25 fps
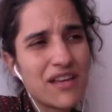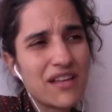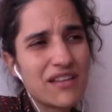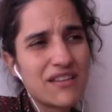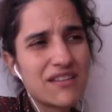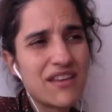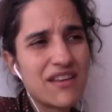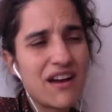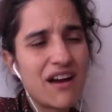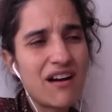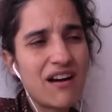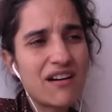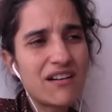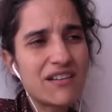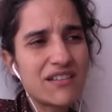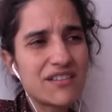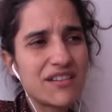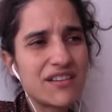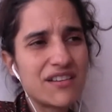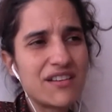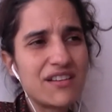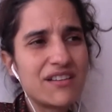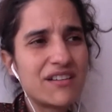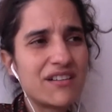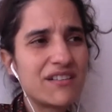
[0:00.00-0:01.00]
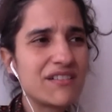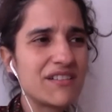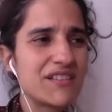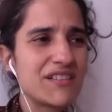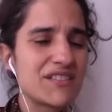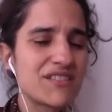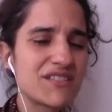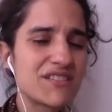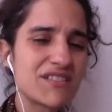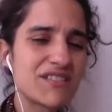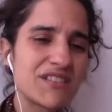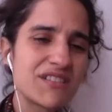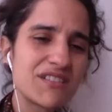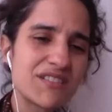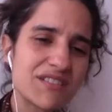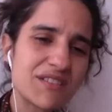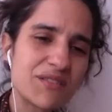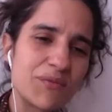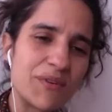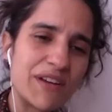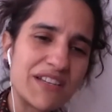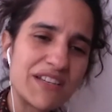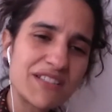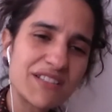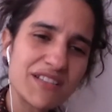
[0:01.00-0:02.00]
The art here is just
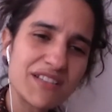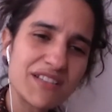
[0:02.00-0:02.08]
granted